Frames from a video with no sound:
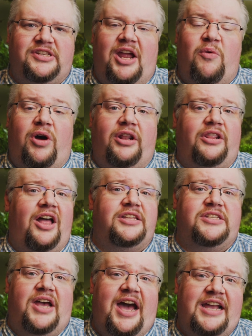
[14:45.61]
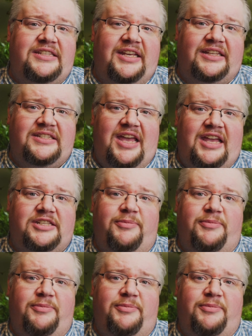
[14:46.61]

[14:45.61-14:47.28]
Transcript: and I want lots of high-tech tanks.